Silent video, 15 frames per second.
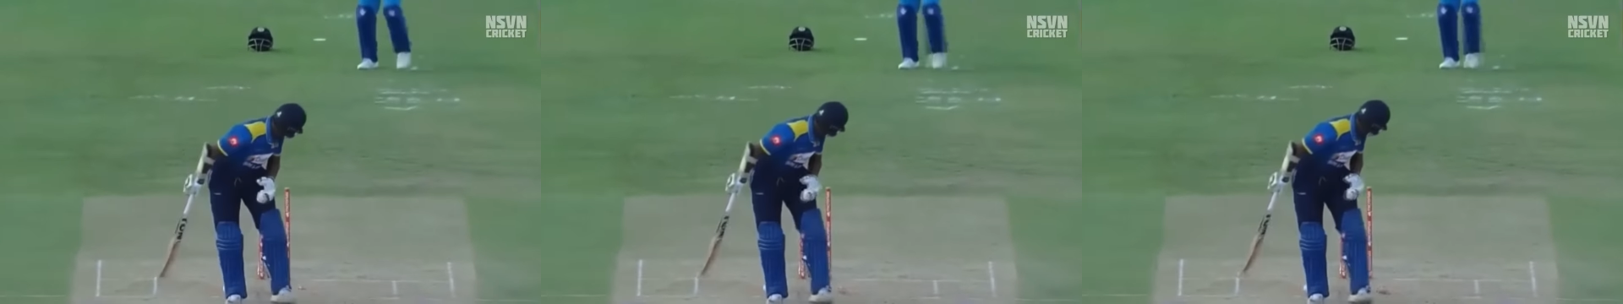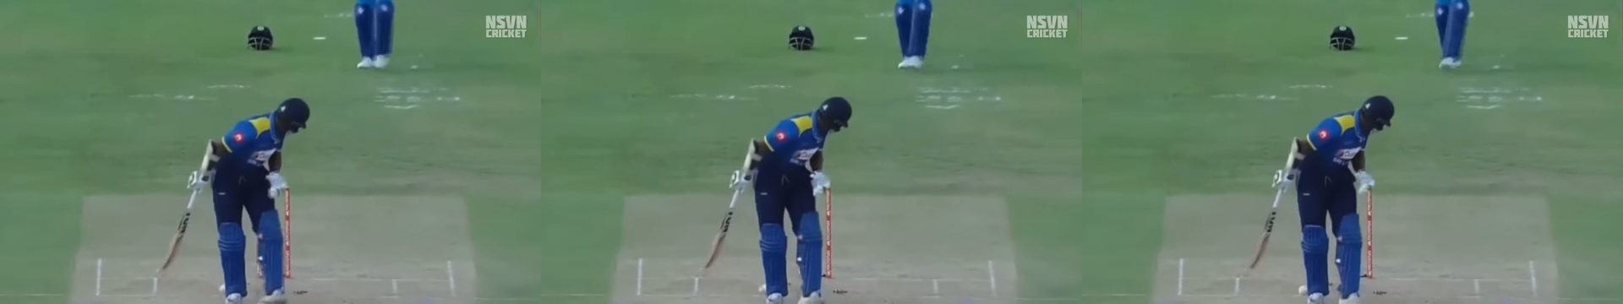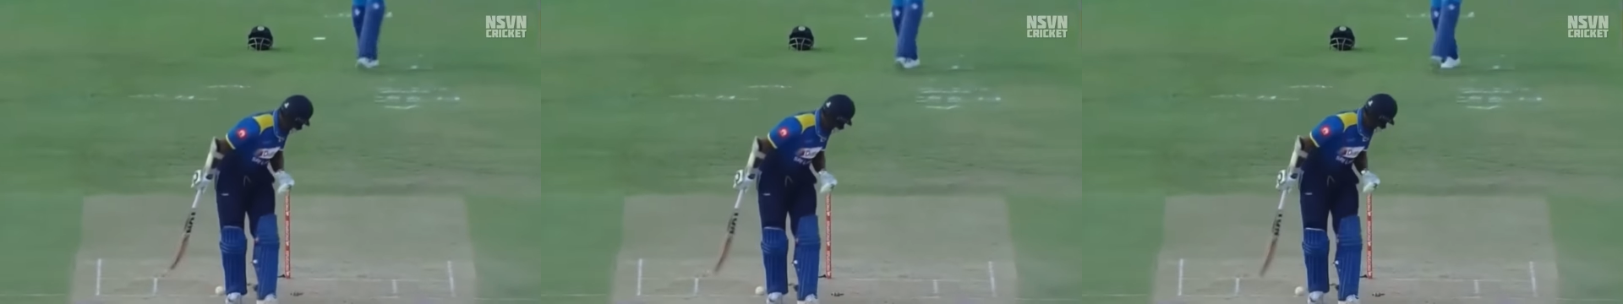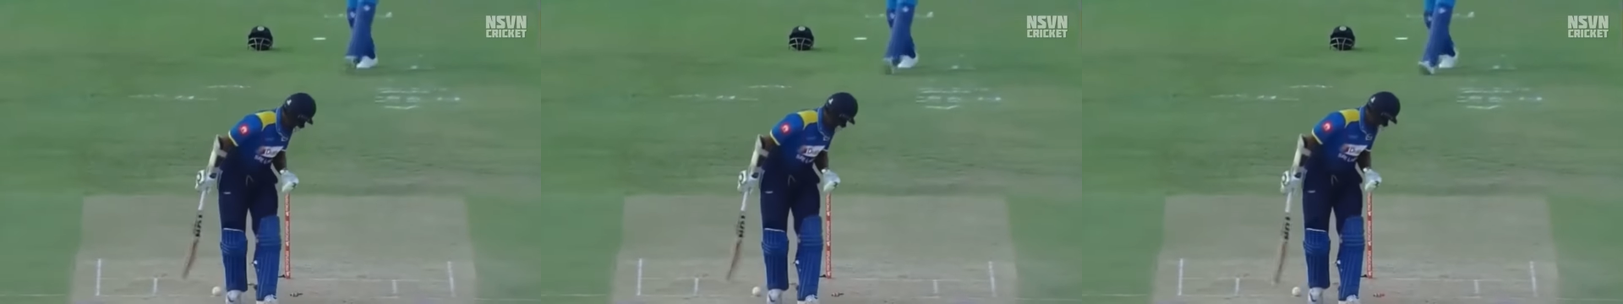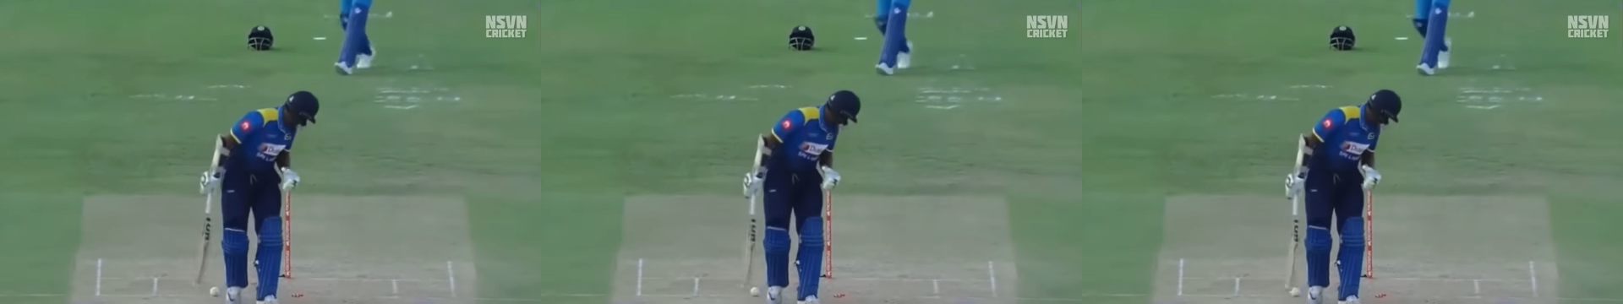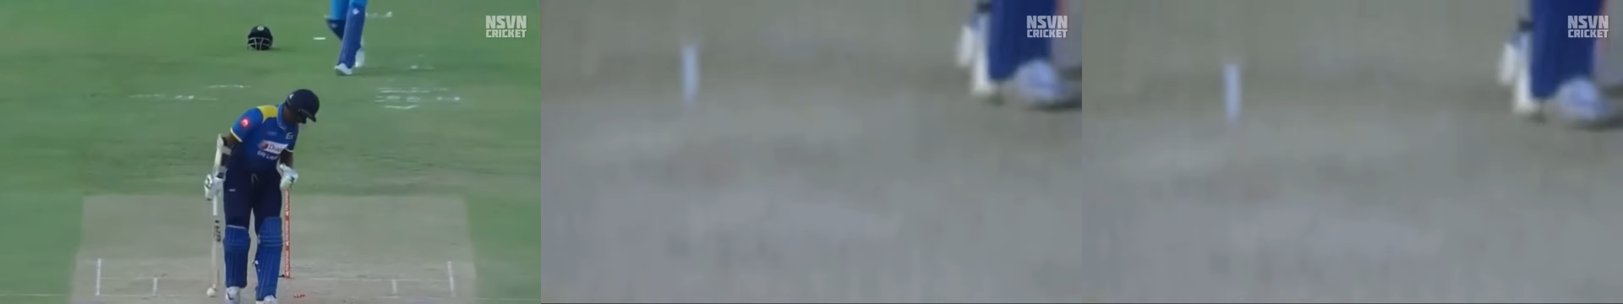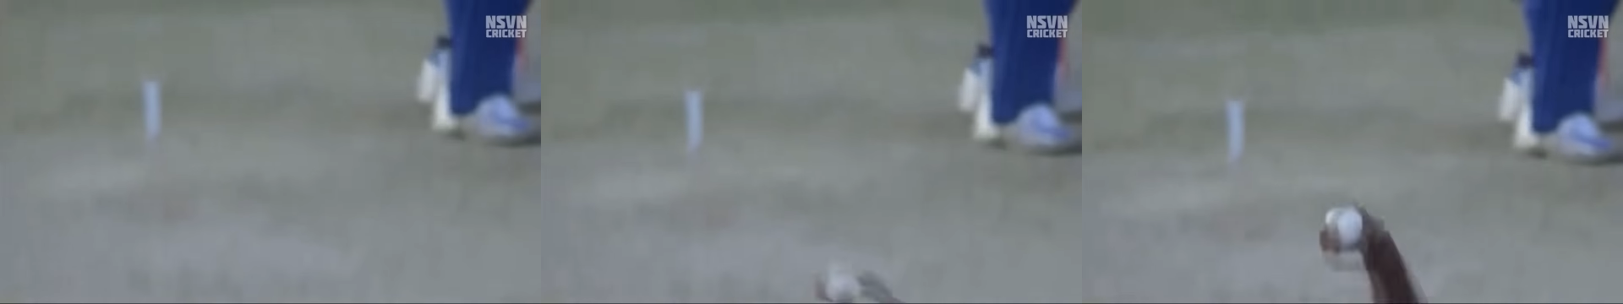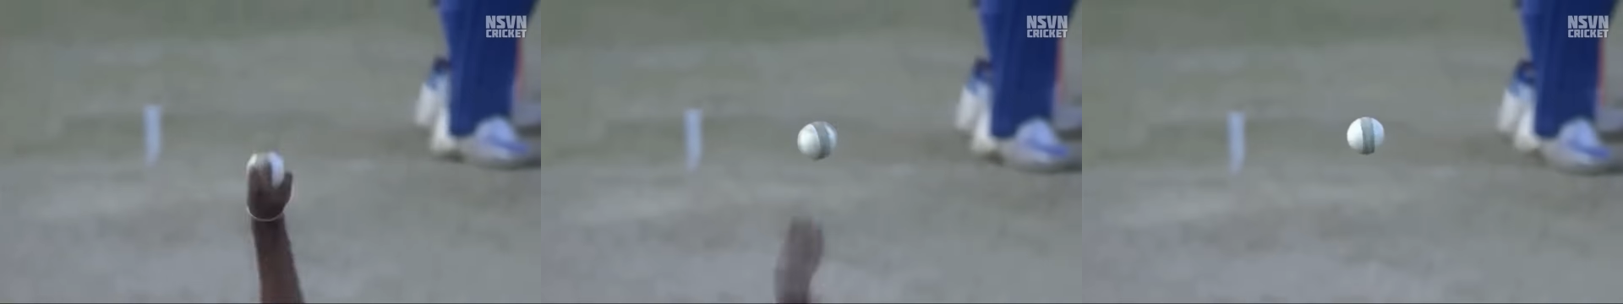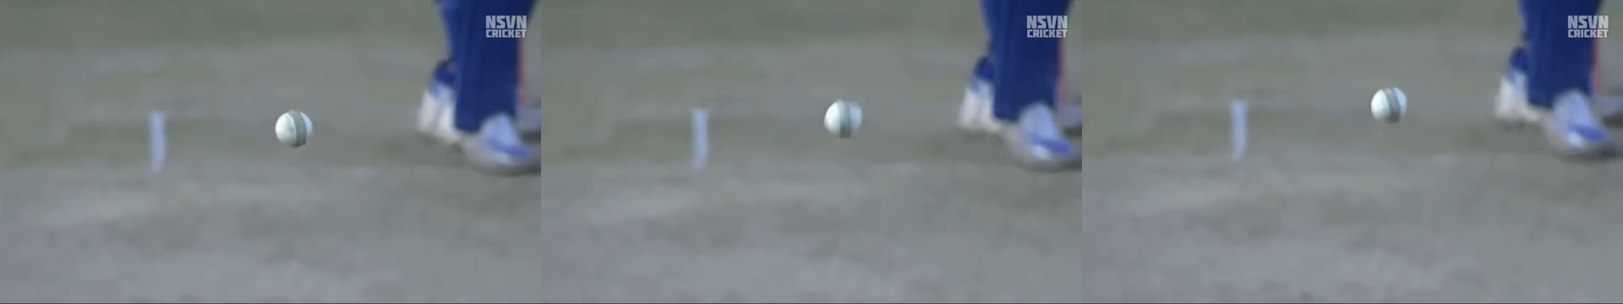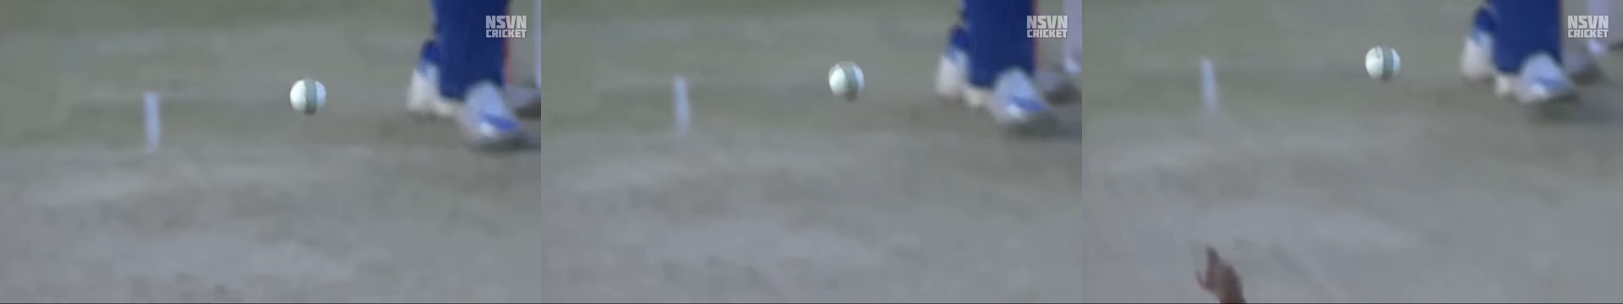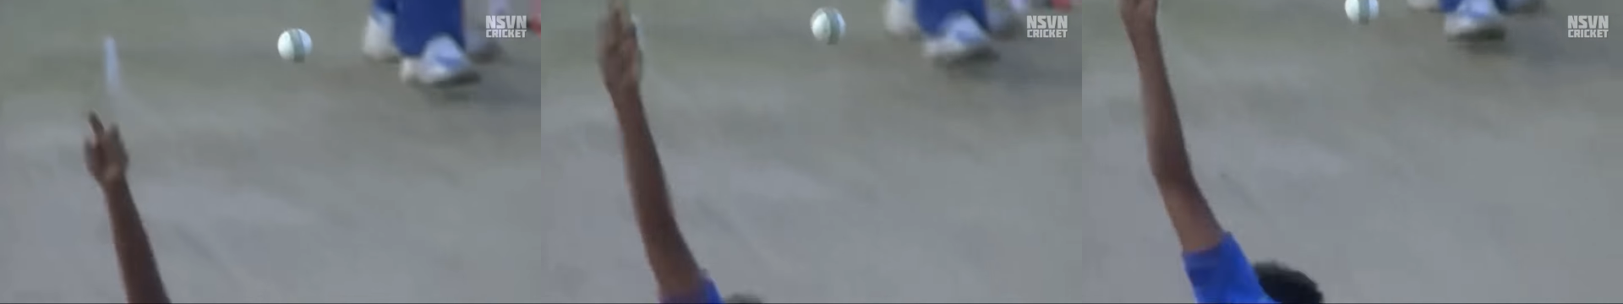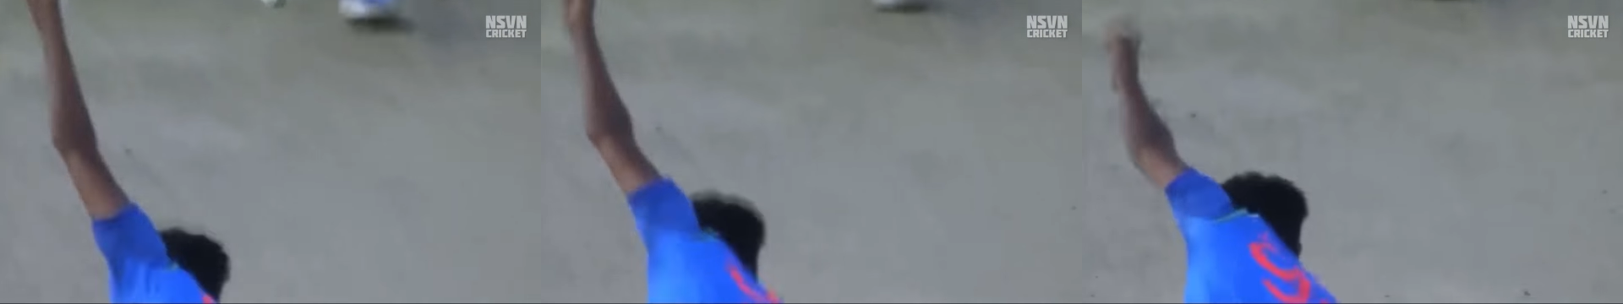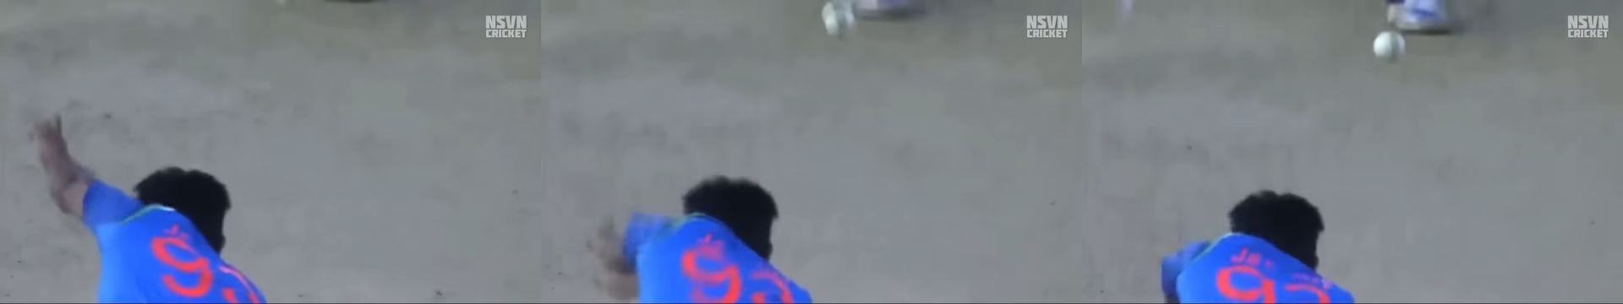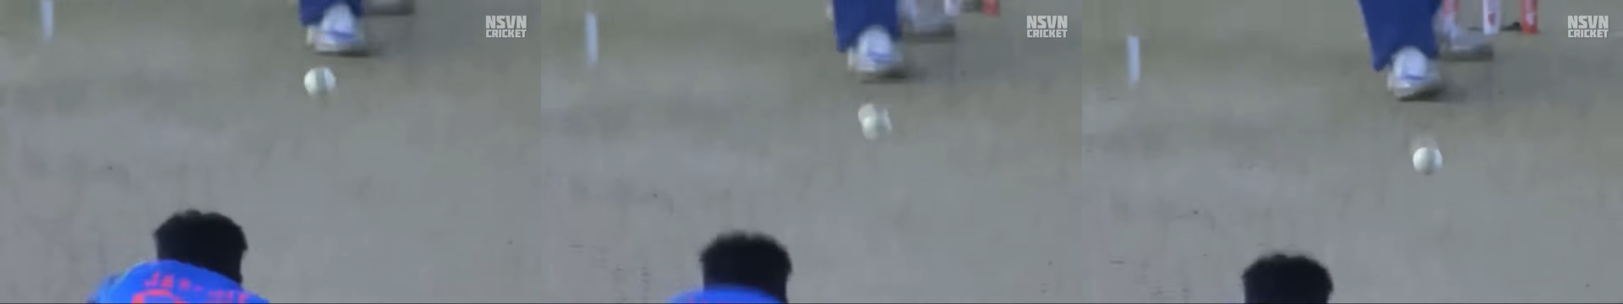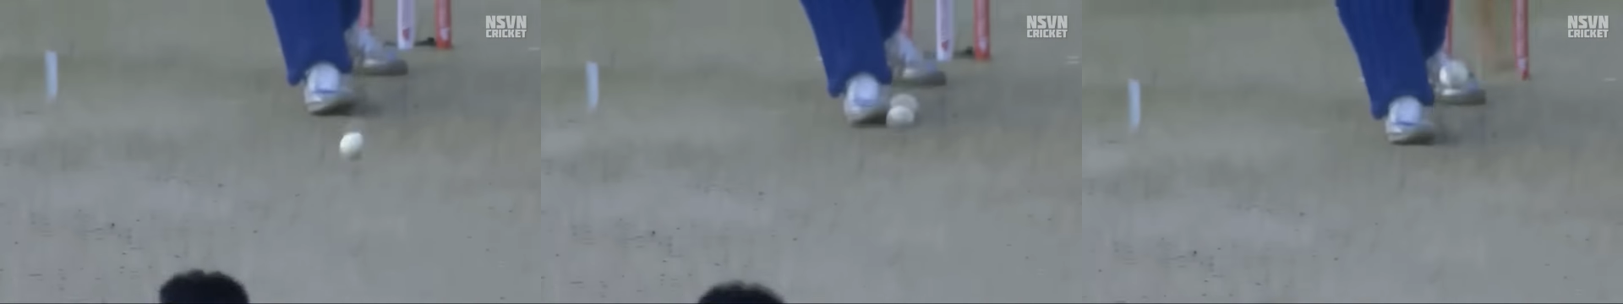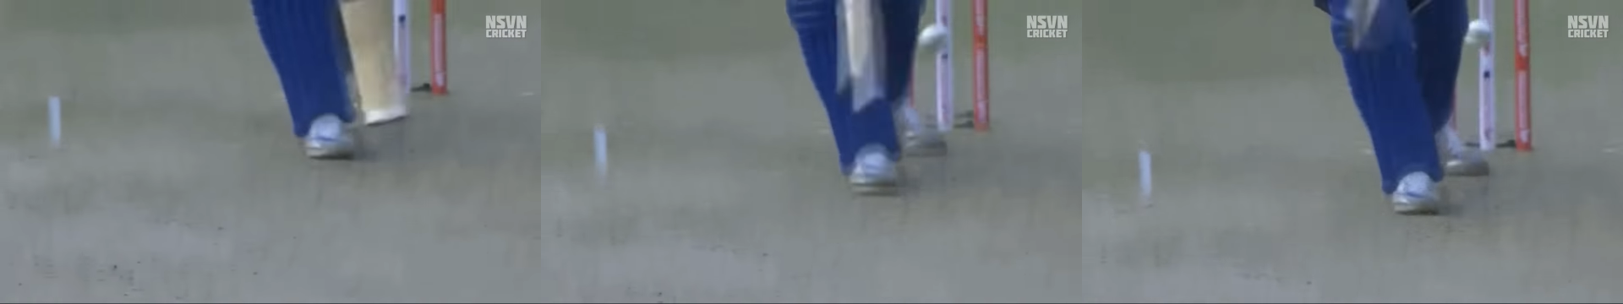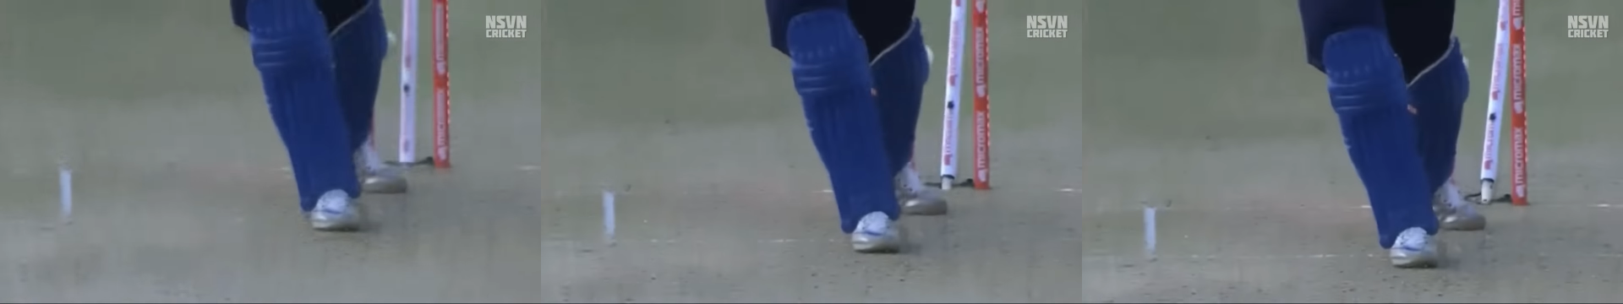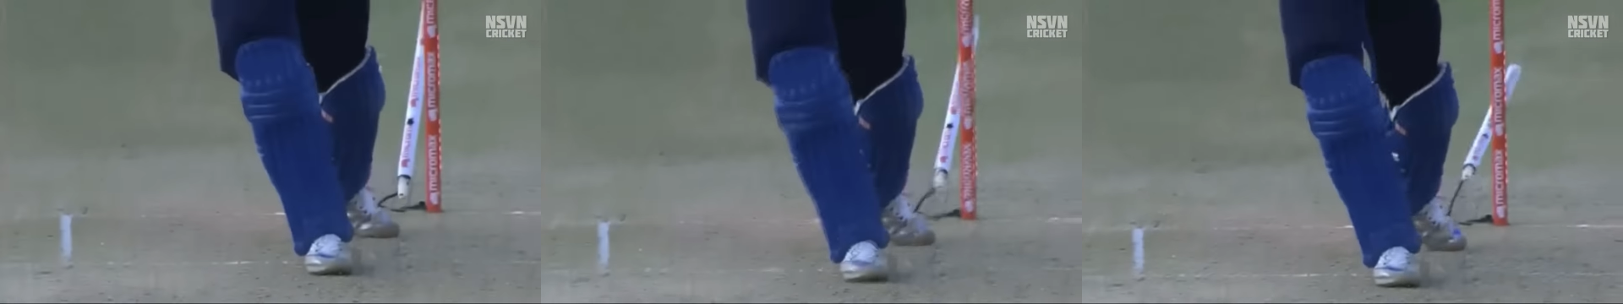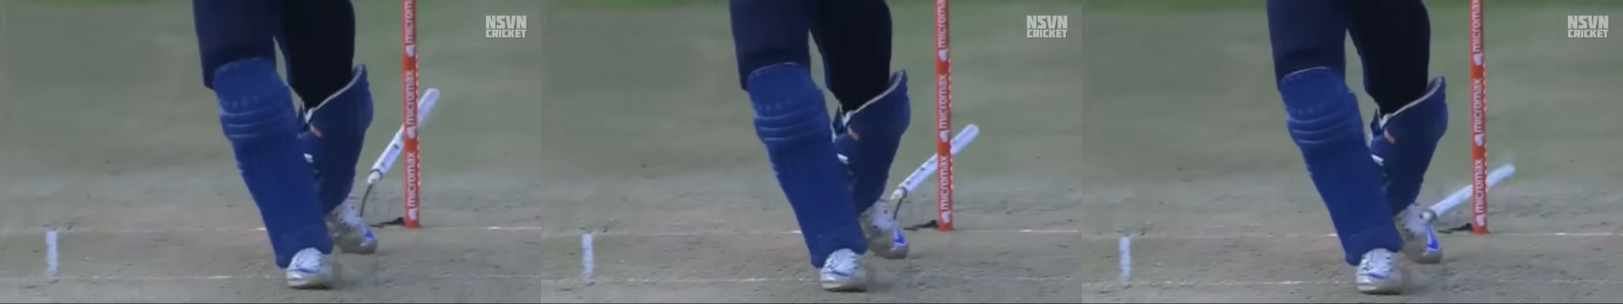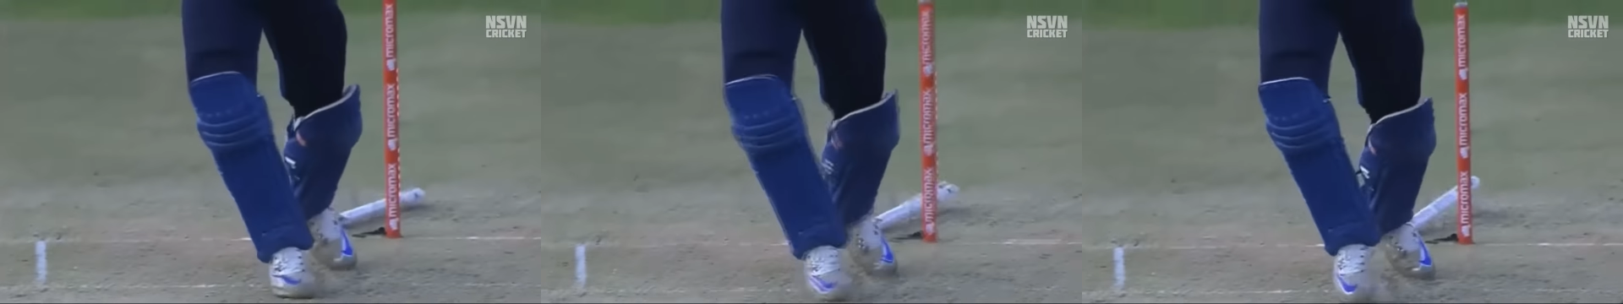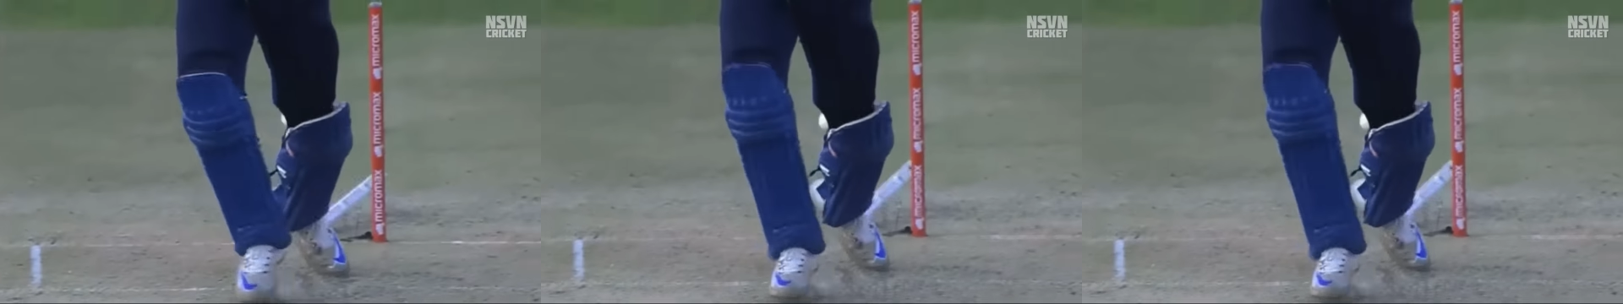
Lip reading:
(no speaker visible)